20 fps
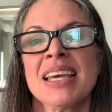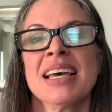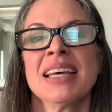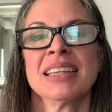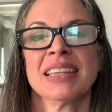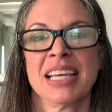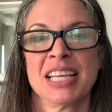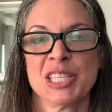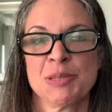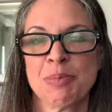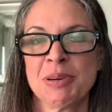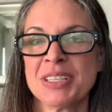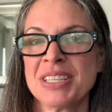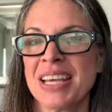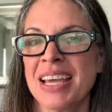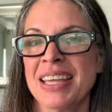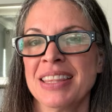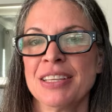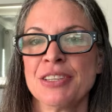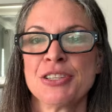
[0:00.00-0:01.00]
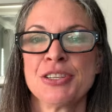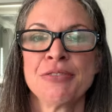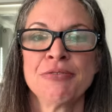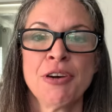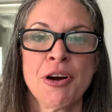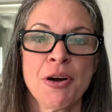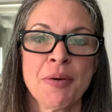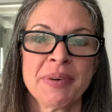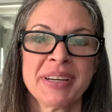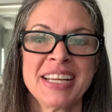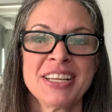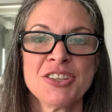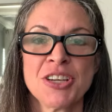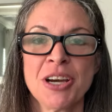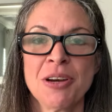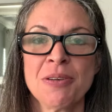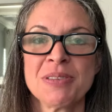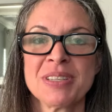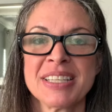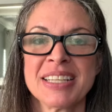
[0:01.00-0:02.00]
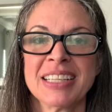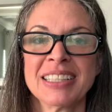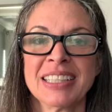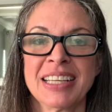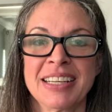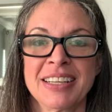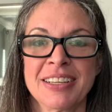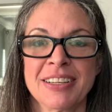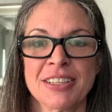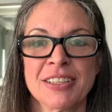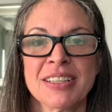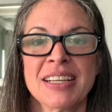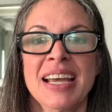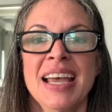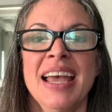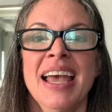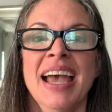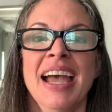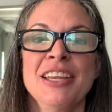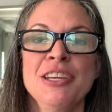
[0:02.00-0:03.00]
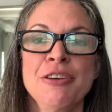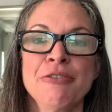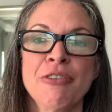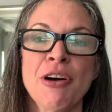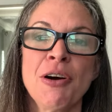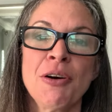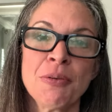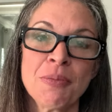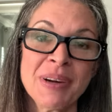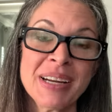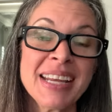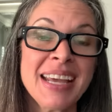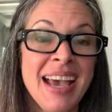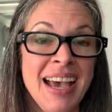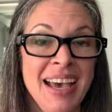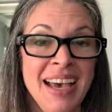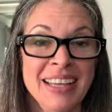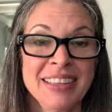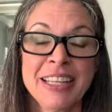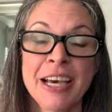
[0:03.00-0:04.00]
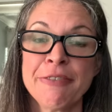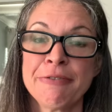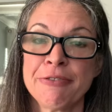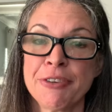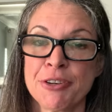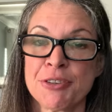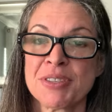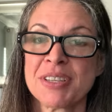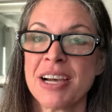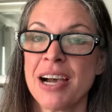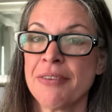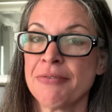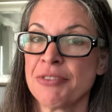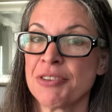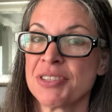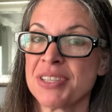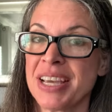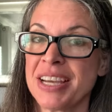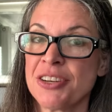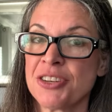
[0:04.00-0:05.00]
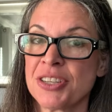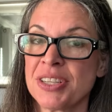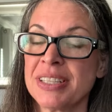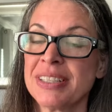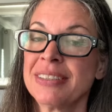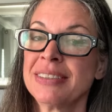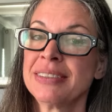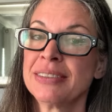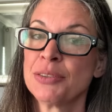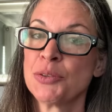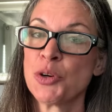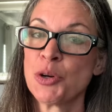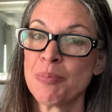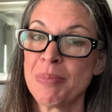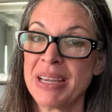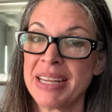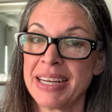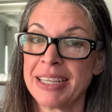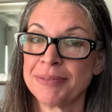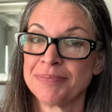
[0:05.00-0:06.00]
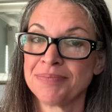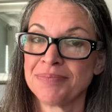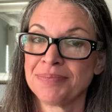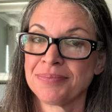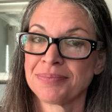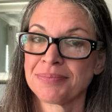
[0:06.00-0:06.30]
Let's pretend that you've already chosen a lender and you've already had that first conversation or meeting.